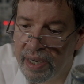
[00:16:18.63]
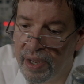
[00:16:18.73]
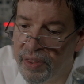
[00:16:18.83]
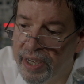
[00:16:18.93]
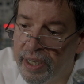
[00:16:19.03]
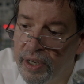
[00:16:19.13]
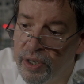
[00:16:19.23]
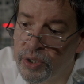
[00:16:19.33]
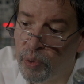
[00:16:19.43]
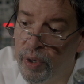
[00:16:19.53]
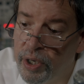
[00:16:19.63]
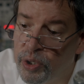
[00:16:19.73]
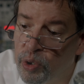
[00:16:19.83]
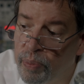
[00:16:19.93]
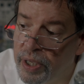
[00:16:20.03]
I think it is going
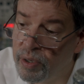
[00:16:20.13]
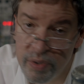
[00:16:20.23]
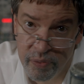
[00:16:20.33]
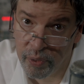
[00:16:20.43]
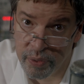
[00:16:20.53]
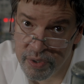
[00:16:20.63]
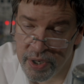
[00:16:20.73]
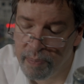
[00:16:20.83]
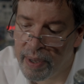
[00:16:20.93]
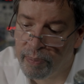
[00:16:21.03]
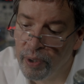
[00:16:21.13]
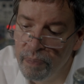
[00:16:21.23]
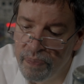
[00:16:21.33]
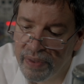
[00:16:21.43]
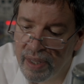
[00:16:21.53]
to be useful to some people
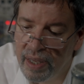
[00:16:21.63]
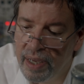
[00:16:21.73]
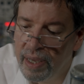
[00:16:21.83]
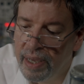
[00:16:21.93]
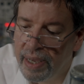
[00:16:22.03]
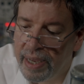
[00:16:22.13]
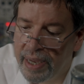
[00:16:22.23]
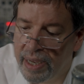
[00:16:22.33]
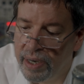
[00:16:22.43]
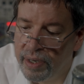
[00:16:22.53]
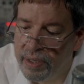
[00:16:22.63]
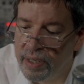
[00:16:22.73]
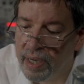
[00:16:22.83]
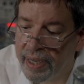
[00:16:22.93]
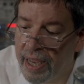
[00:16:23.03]
and
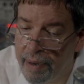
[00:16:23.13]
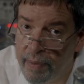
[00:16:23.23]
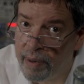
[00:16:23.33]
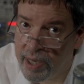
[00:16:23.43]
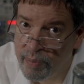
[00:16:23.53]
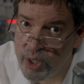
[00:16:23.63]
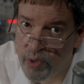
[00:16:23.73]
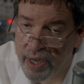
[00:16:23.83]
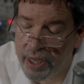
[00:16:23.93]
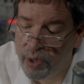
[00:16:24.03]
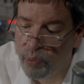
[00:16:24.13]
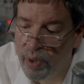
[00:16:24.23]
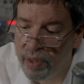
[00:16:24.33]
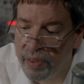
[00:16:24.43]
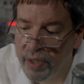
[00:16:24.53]
again, I'm not demonstrating it
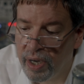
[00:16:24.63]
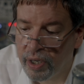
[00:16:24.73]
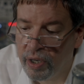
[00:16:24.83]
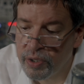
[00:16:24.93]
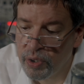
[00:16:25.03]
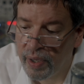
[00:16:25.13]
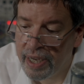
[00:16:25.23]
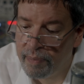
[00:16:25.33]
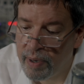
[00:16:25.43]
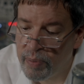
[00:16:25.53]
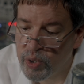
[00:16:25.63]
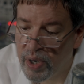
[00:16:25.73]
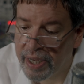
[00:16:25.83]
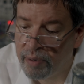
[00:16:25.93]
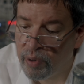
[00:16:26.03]
with uh, Console 8, I'm
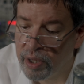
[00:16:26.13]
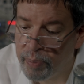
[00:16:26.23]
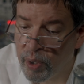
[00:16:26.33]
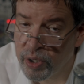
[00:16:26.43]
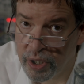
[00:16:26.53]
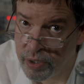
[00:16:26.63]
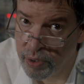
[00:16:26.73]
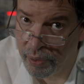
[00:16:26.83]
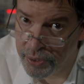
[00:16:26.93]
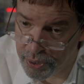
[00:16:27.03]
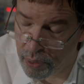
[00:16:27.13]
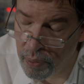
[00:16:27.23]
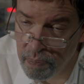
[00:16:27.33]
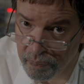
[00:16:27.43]
demonstrating it with Purest Console 2.